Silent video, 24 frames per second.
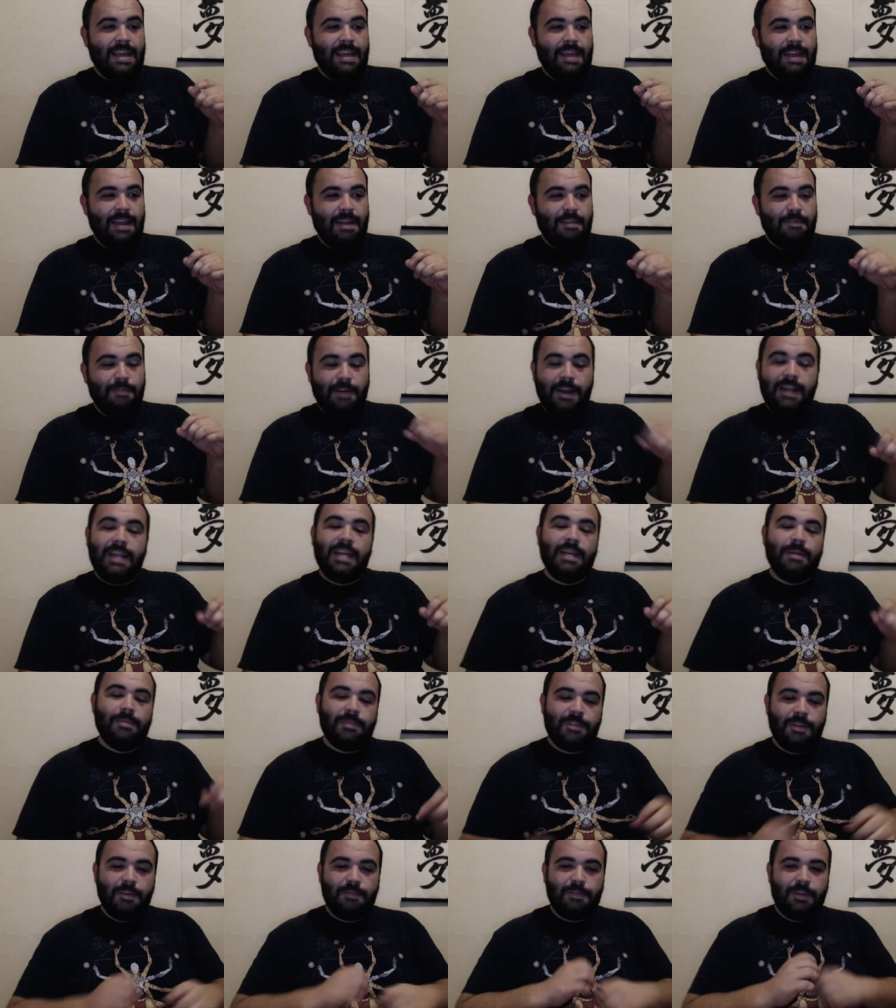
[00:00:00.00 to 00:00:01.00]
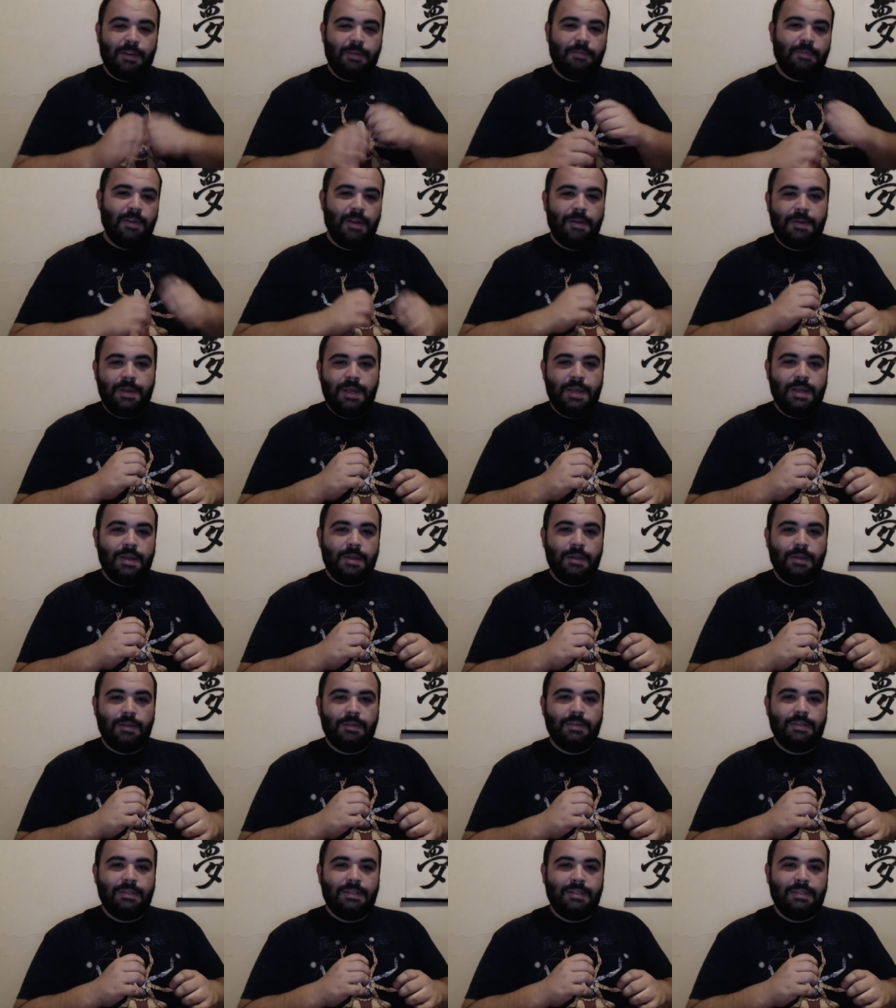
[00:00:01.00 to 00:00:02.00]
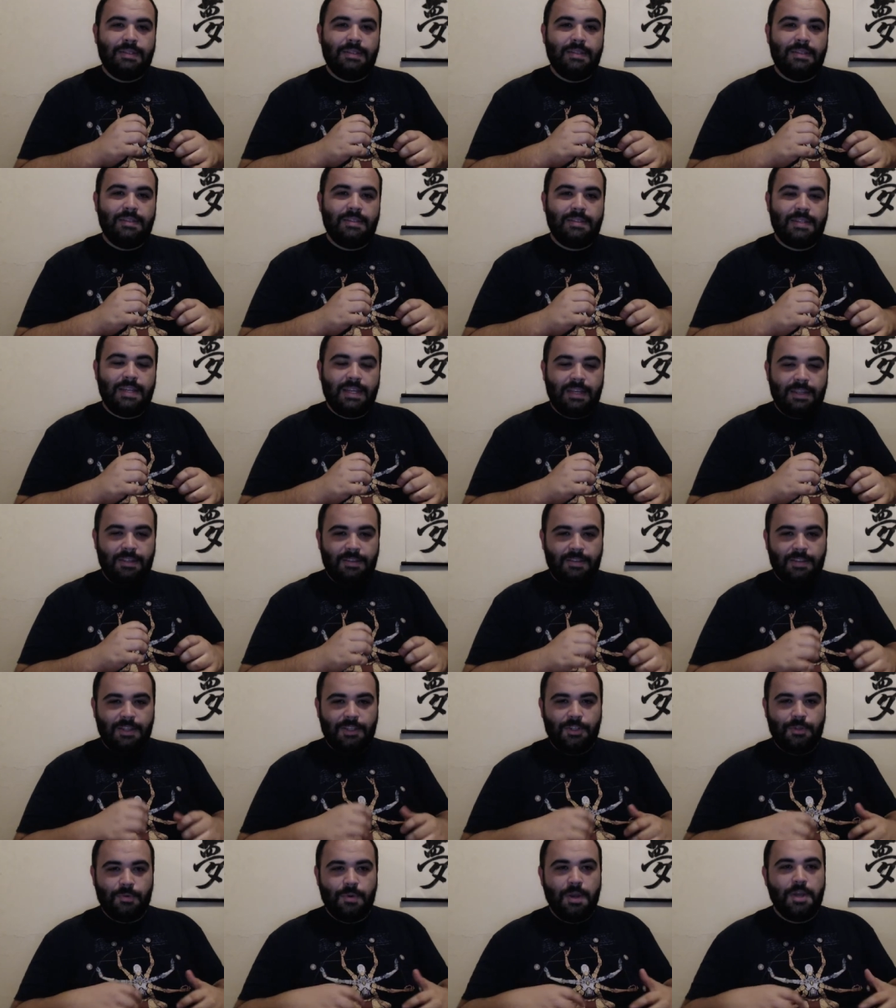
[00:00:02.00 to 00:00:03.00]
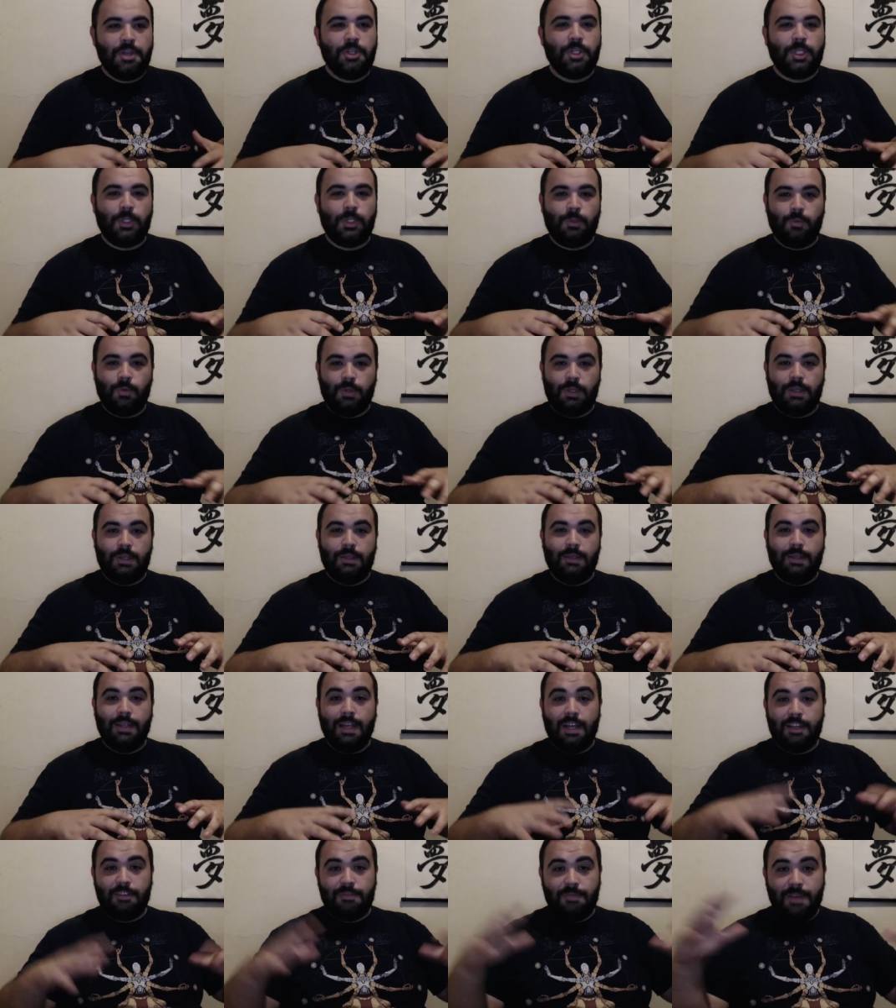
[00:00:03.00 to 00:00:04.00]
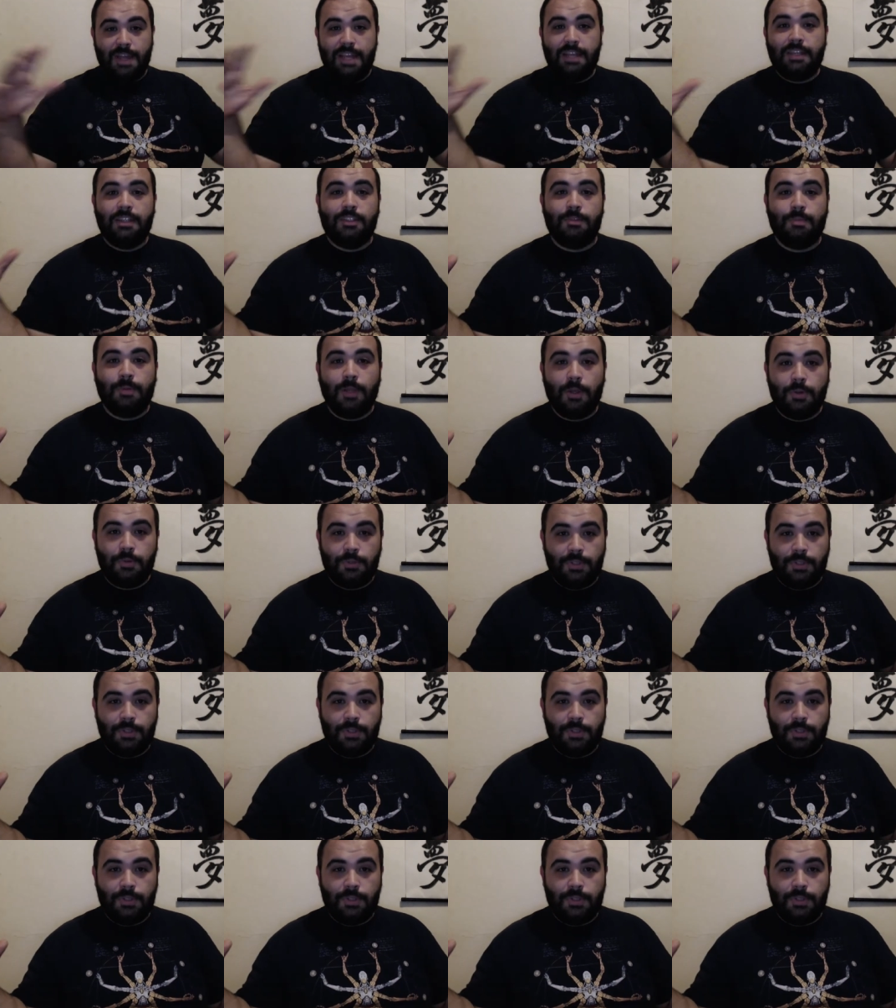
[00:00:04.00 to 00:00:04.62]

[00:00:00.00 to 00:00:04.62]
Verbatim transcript: and finding himself in a very sticky situation with Las Vegas blows